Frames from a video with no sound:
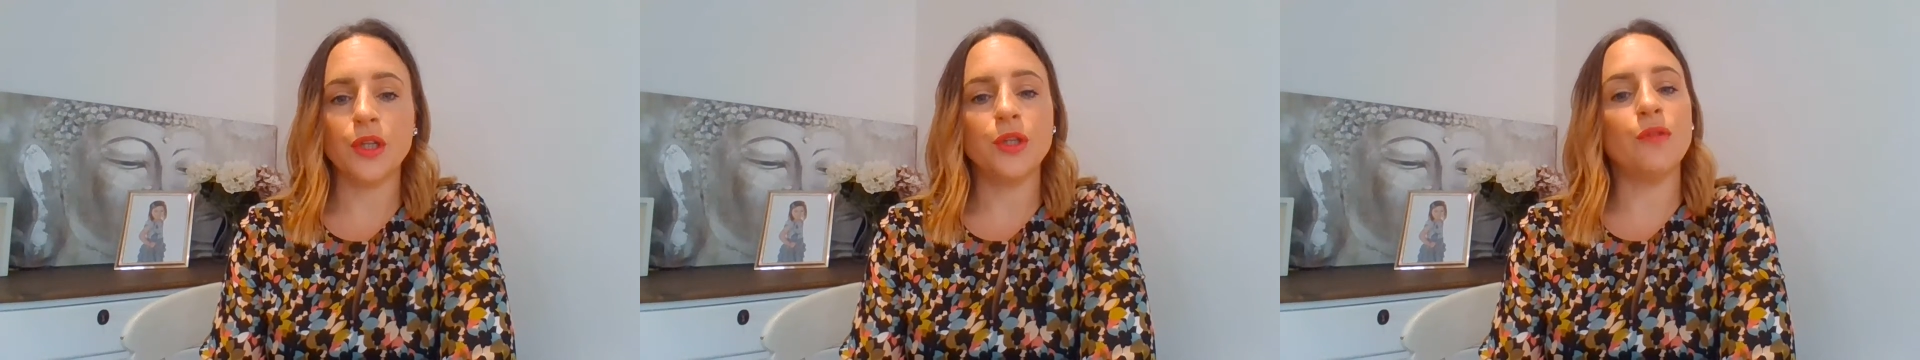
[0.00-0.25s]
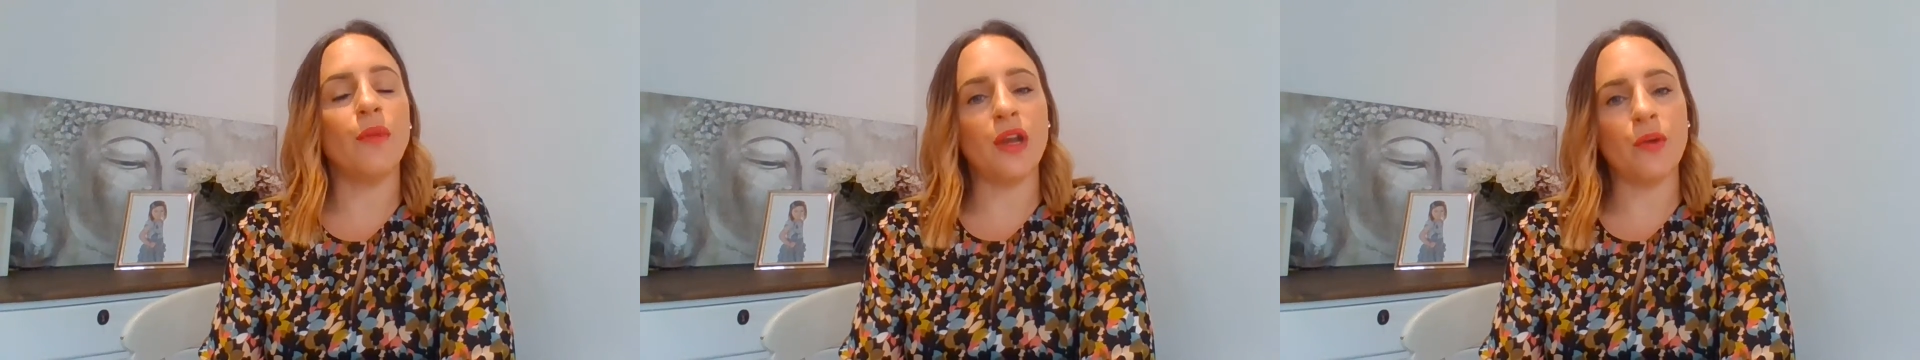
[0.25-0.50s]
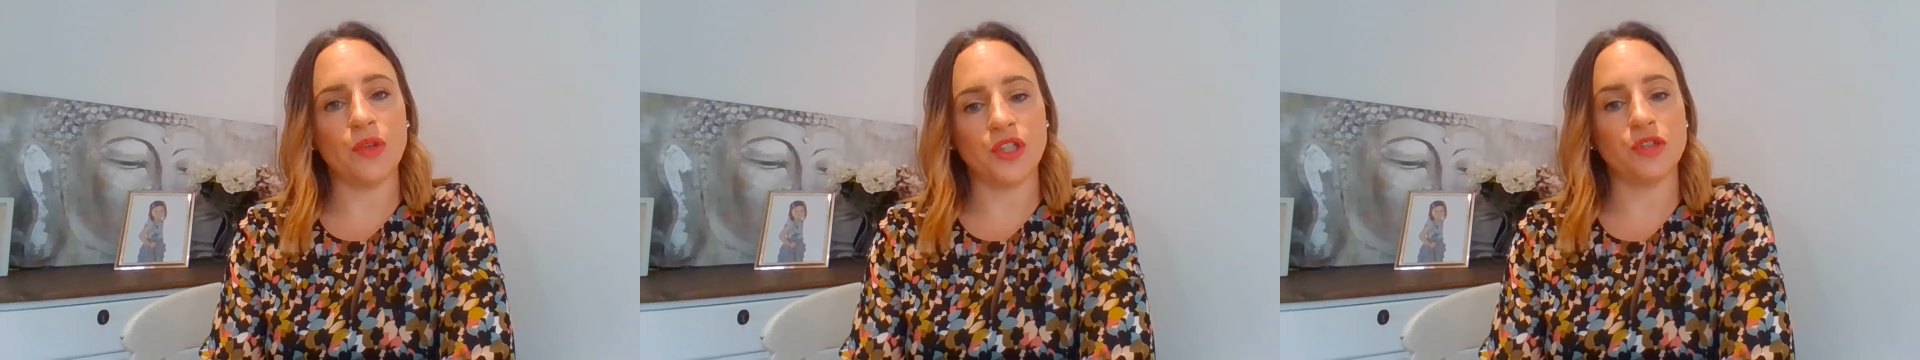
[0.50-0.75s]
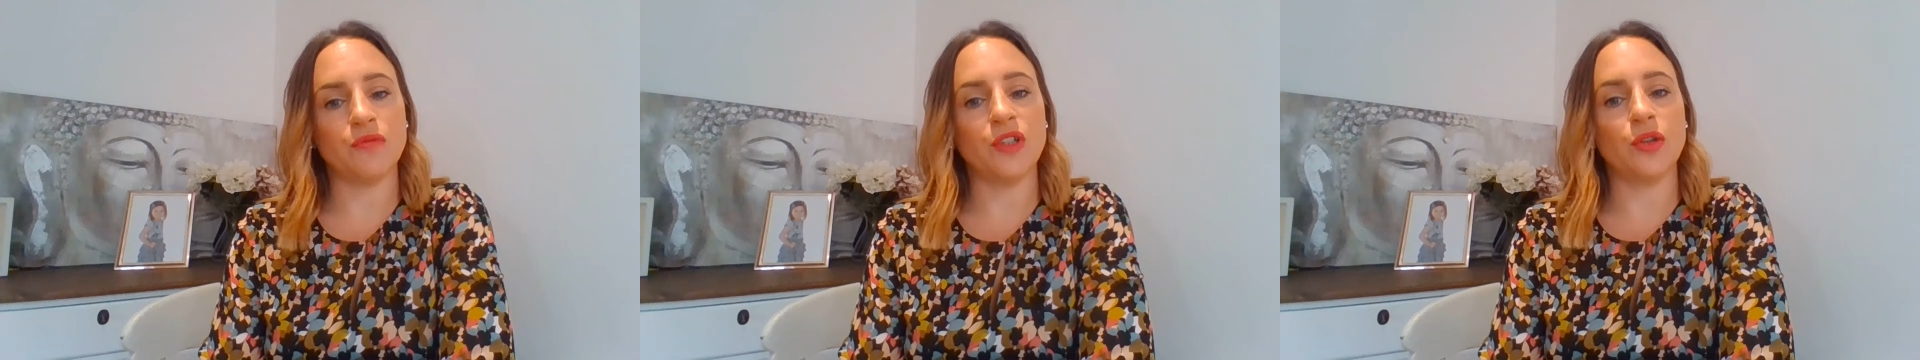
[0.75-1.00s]
you may wish
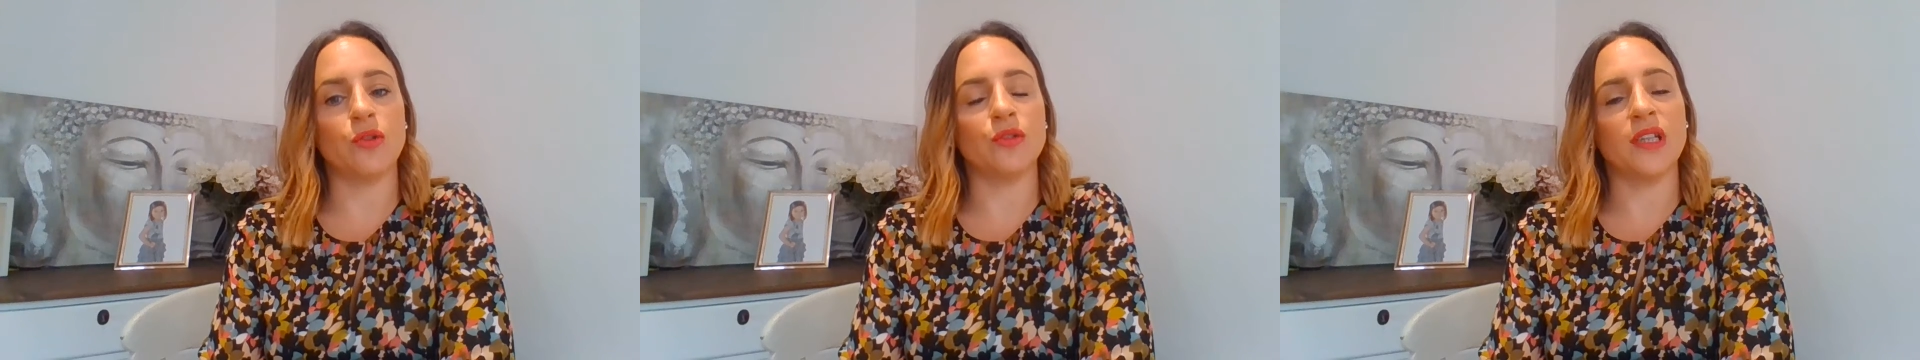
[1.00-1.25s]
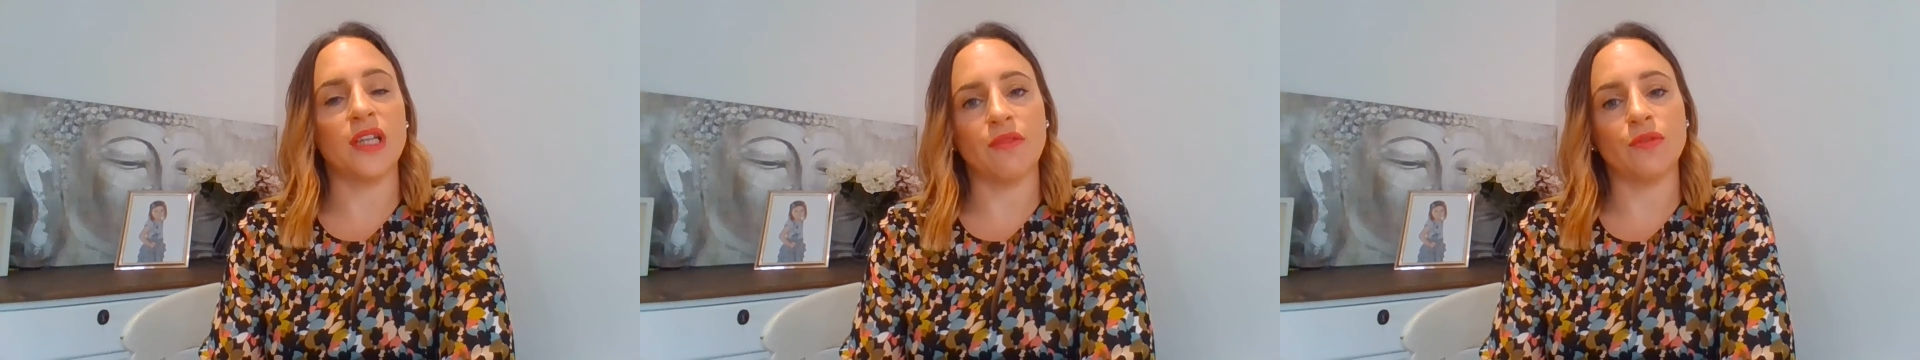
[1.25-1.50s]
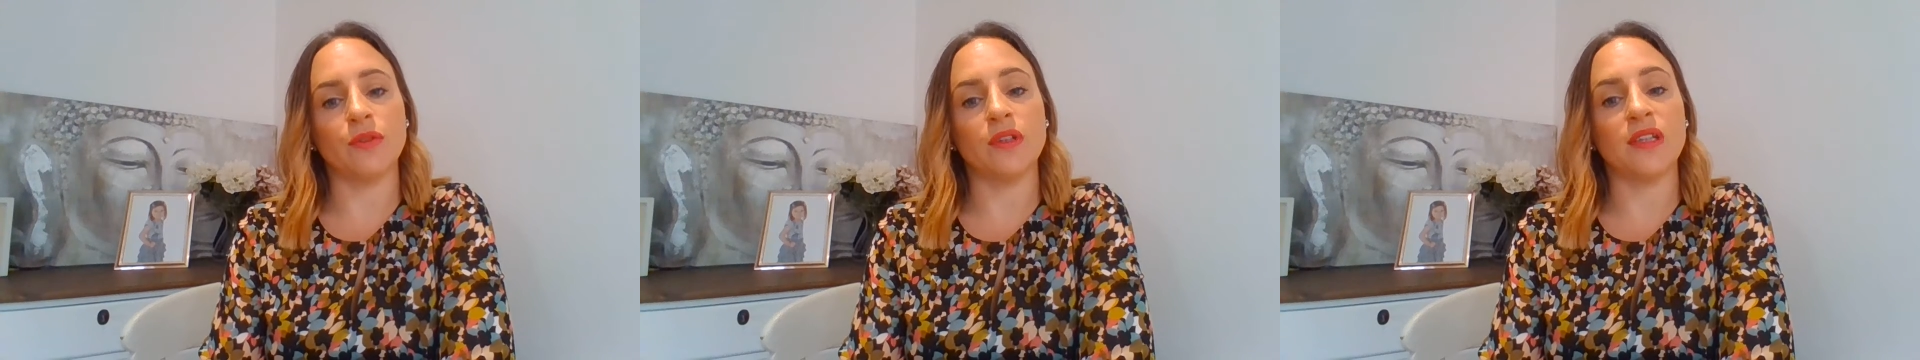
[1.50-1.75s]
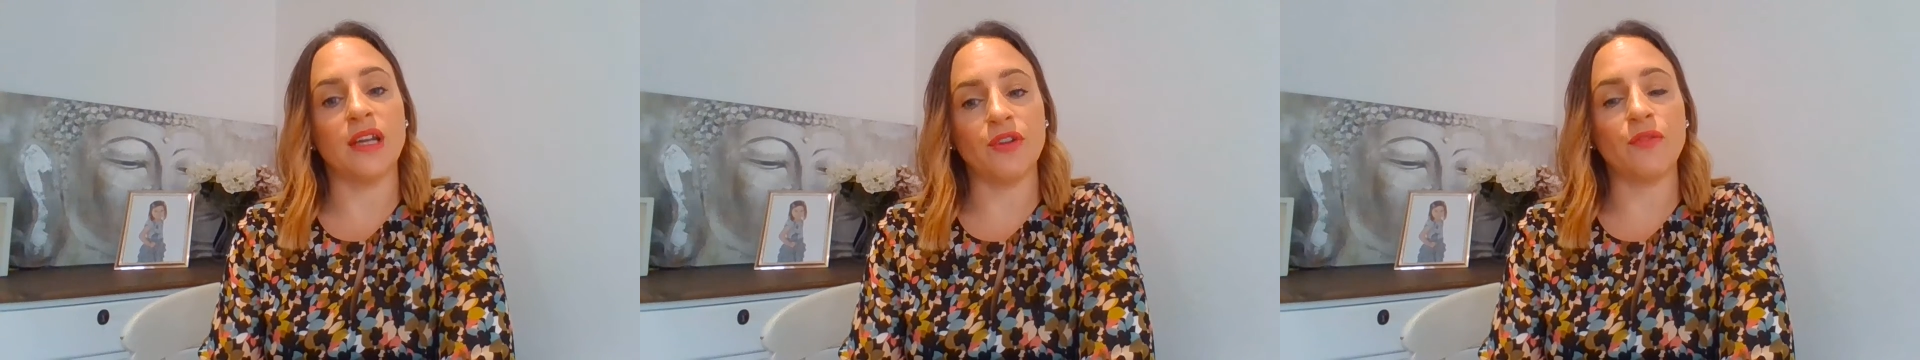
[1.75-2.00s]
to record the
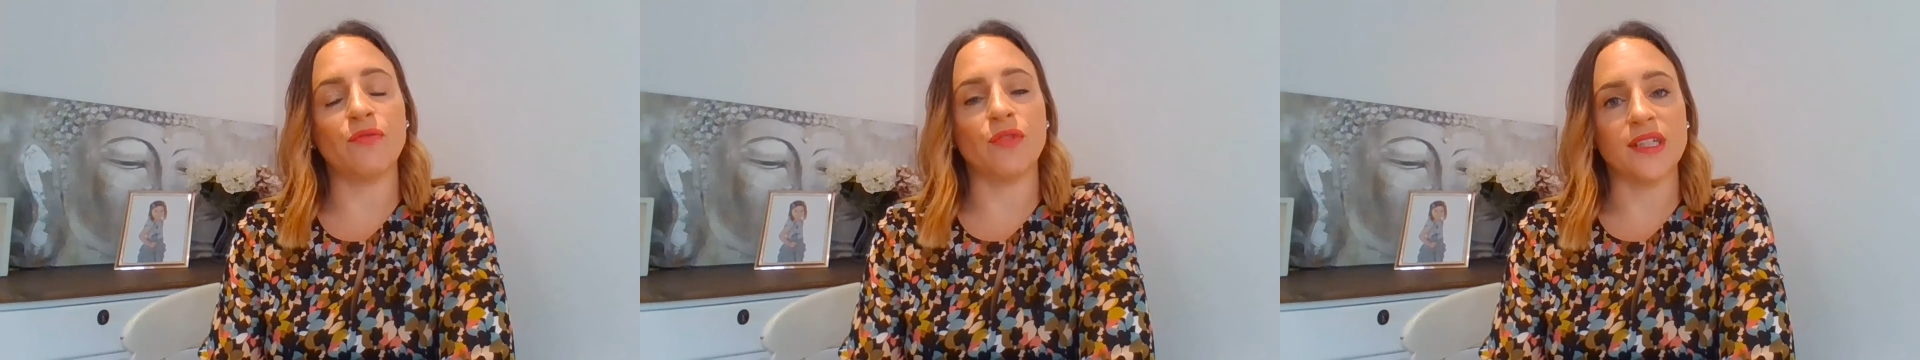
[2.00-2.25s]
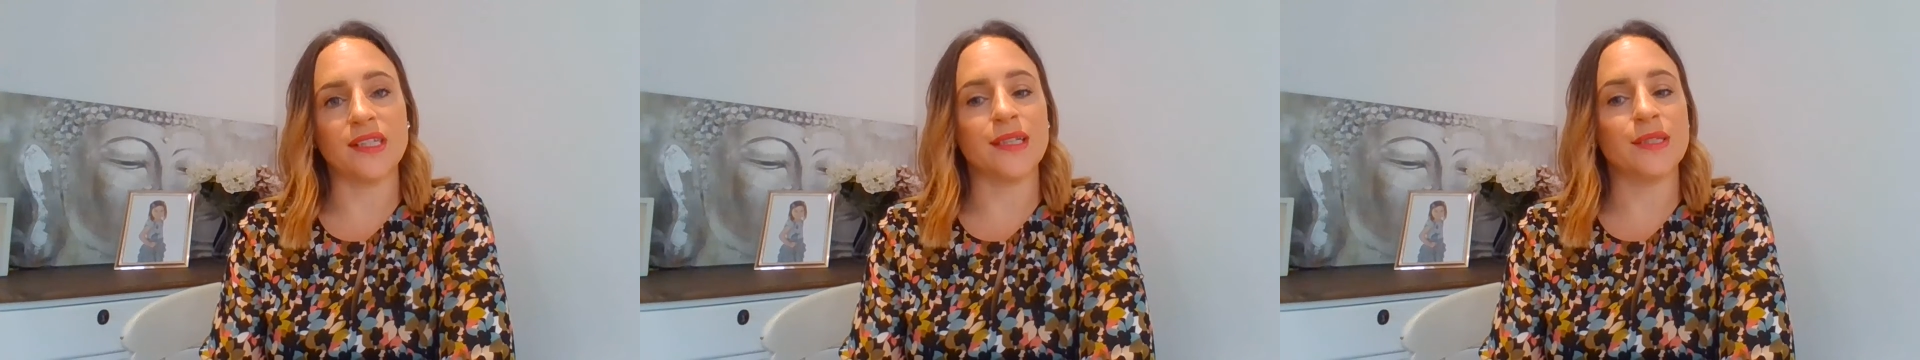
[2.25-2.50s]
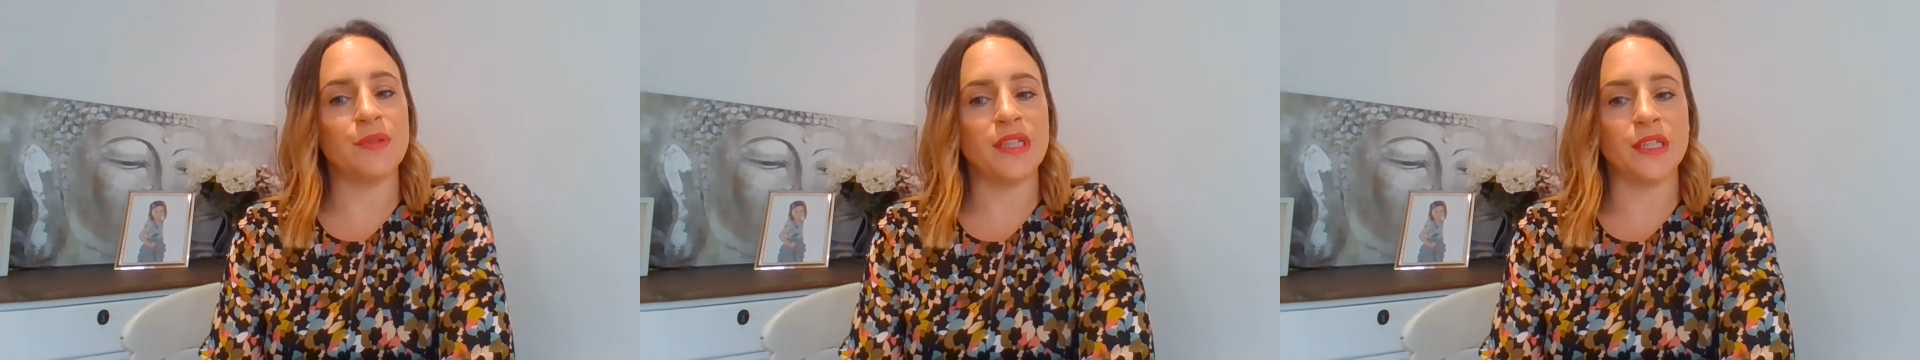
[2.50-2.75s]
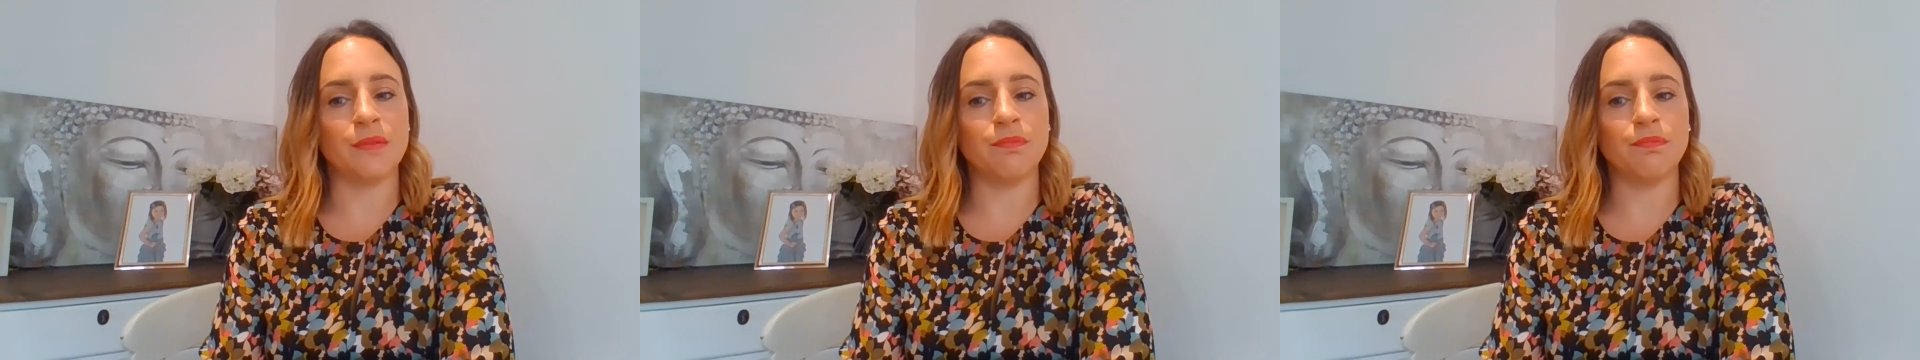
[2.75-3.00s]
level of risk as
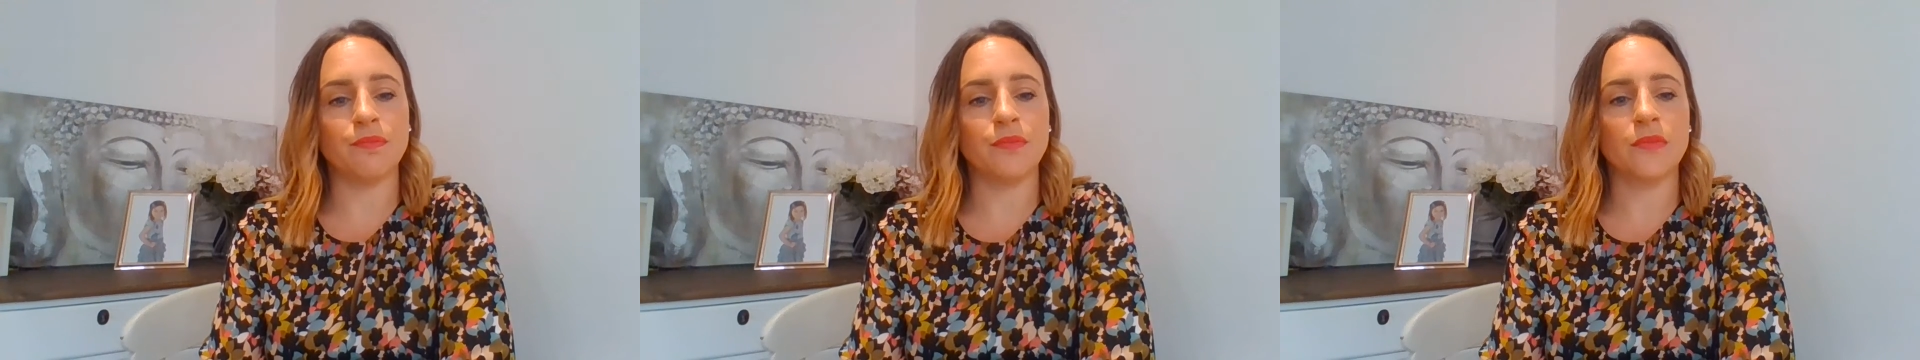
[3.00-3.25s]
medium.